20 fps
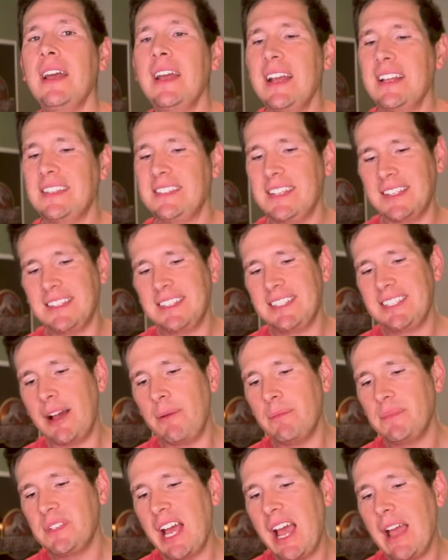it's that
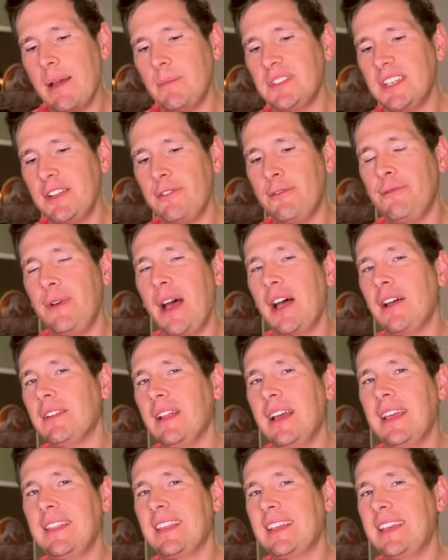sometimes it felt
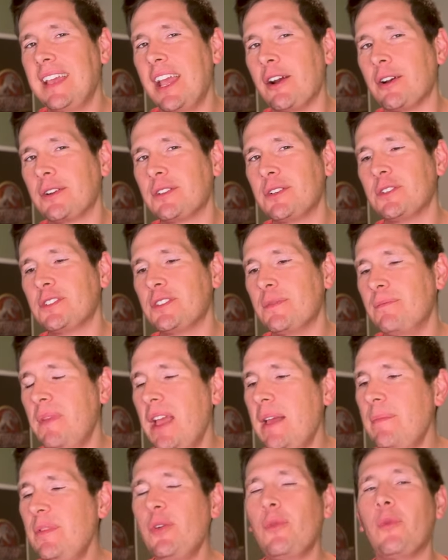like the characters
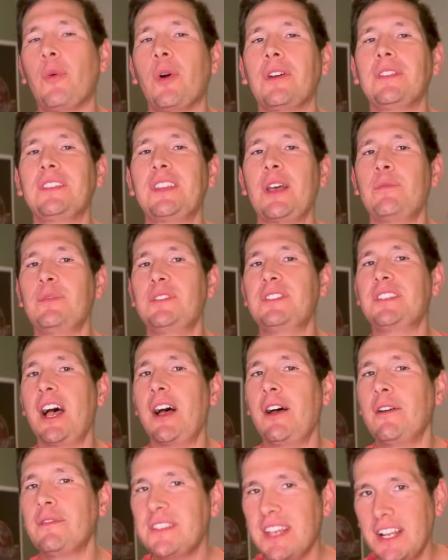maybe weren't
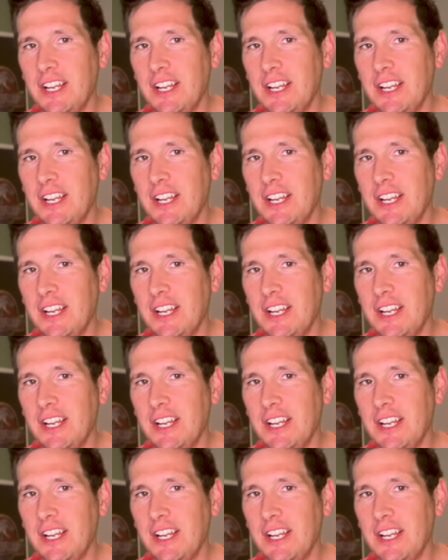themselves